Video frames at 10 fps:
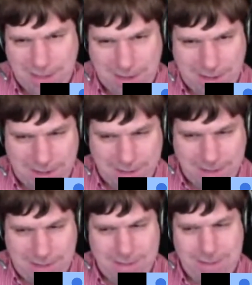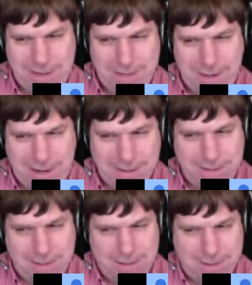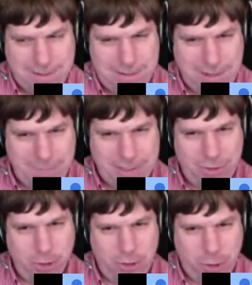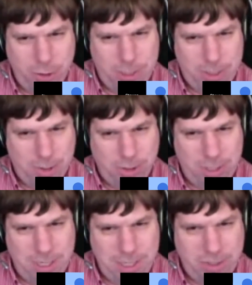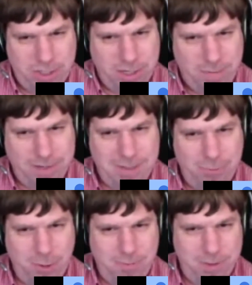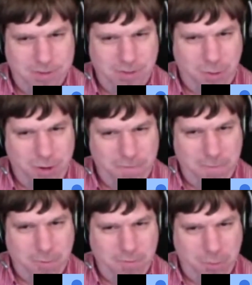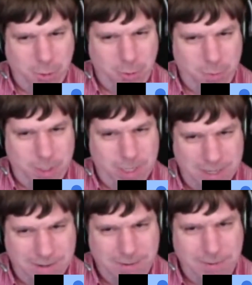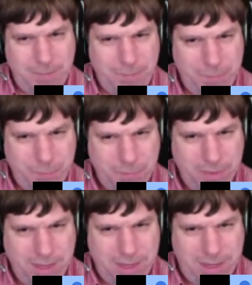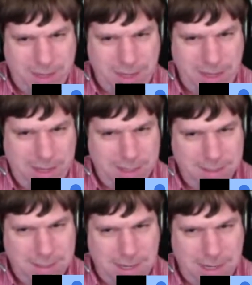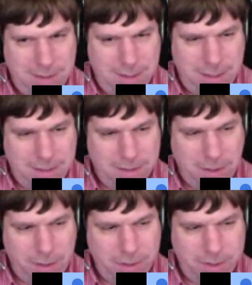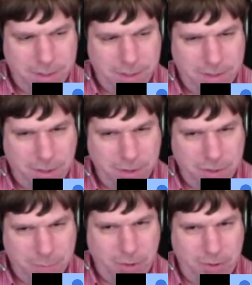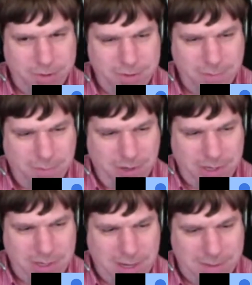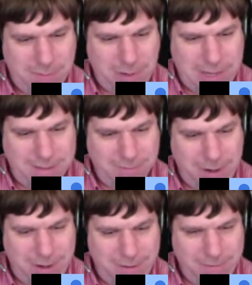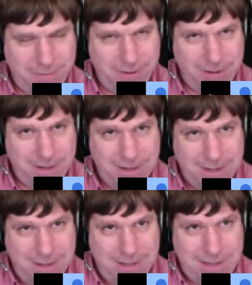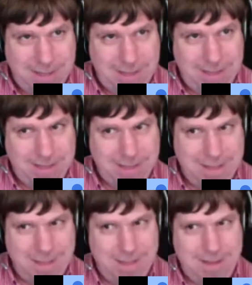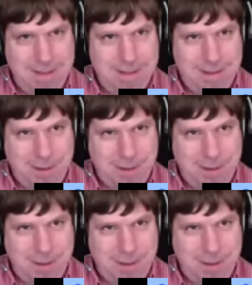yeah, I mean took the initiative and drove the story forward. And yeah, and stars to Pearl as well for the